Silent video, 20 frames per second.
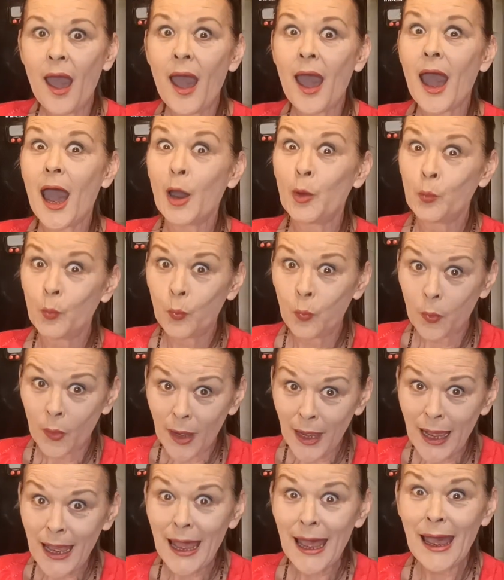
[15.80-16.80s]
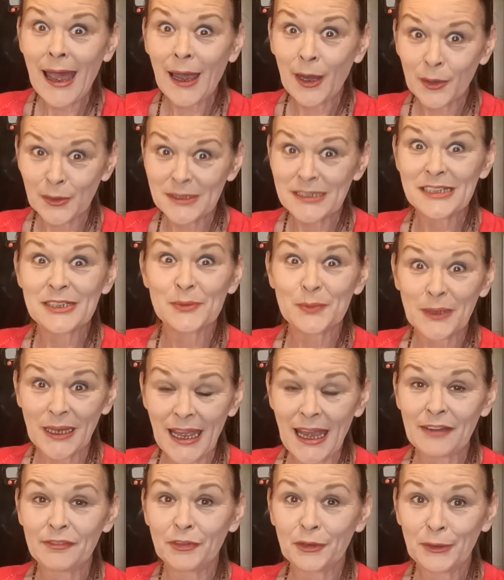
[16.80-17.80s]
And wow, did we
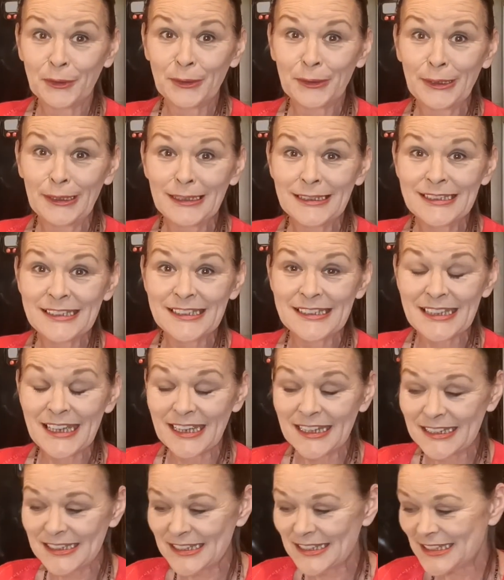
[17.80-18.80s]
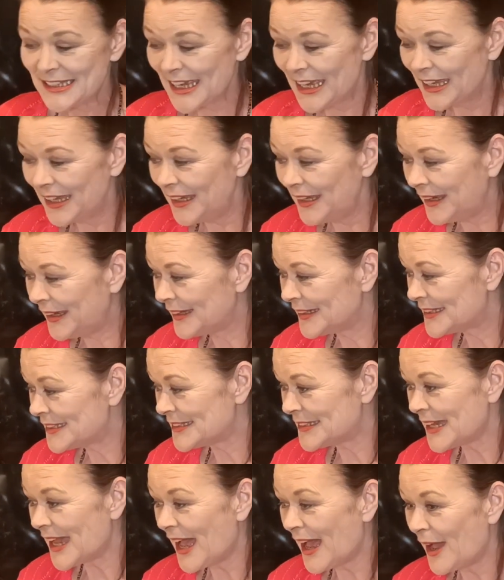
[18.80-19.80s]
have a haul today to take?
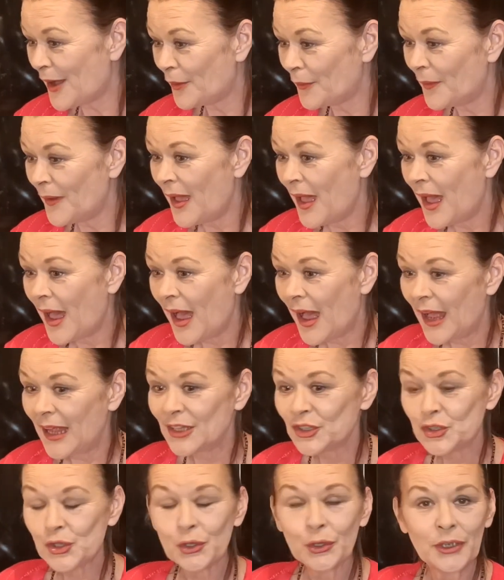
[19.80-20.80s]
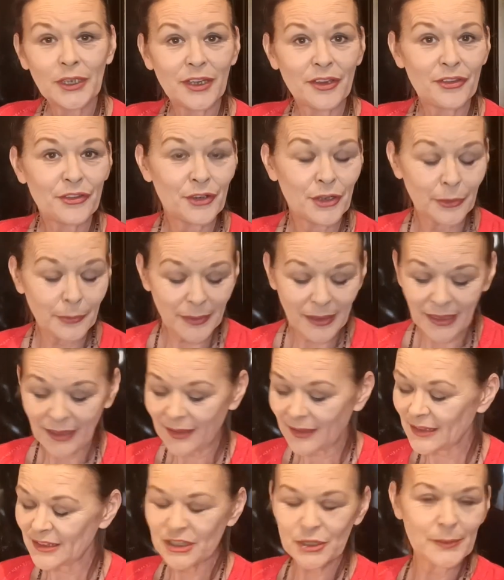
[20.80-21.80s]
So I'll talk you through it.
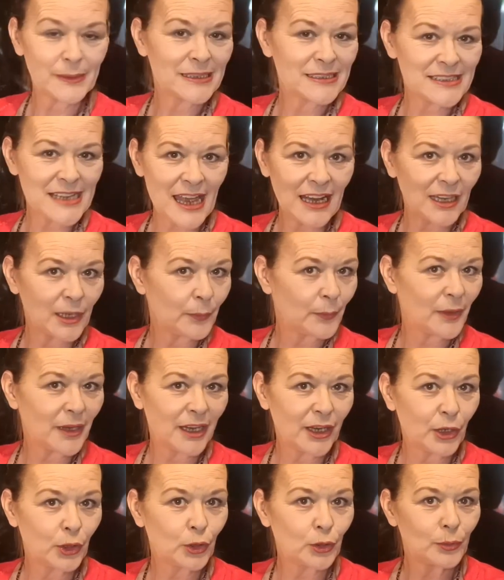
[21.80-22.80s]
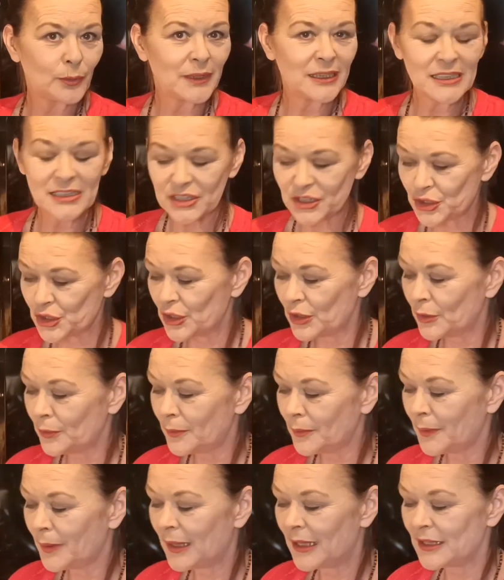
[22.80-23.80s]
I'll do exactly what I always
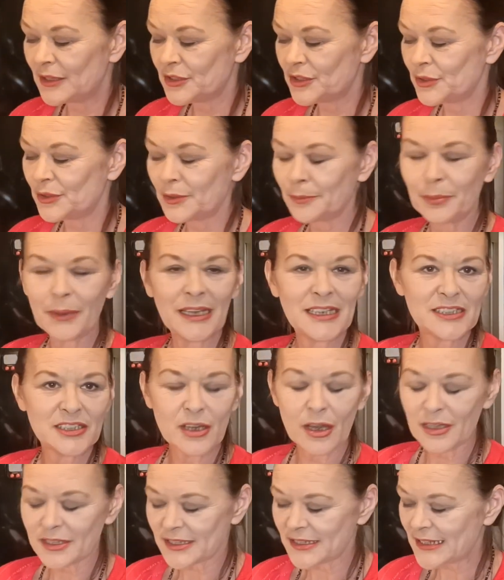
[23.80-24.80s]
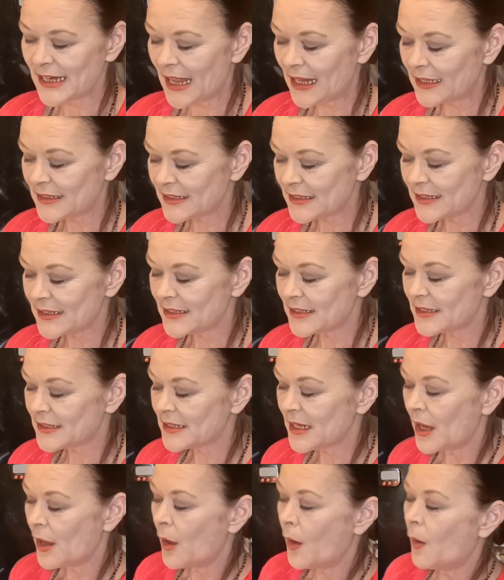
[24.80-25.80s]
do. I'll do the price cost analysis,
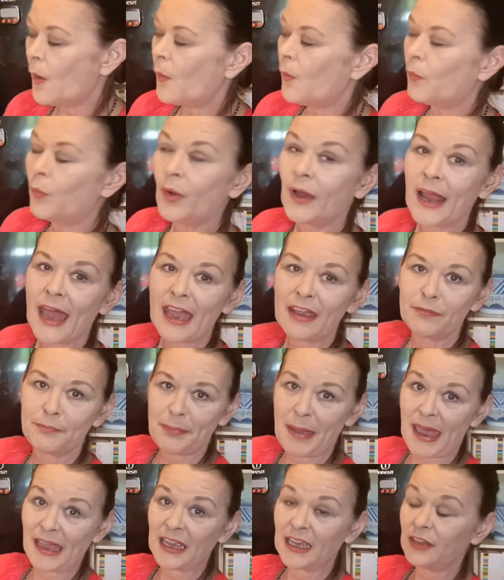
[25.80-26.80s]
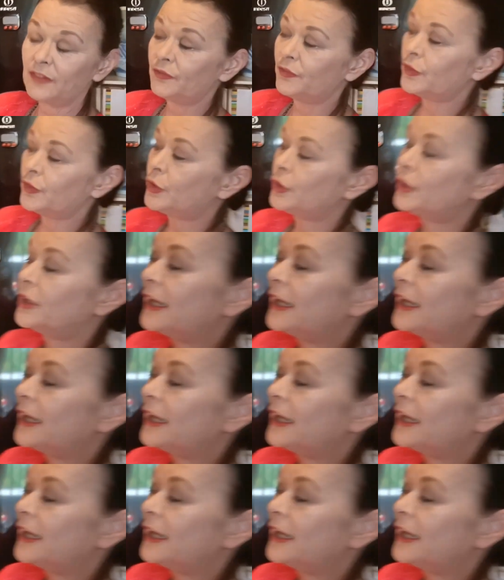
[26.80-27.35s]
what I've paid for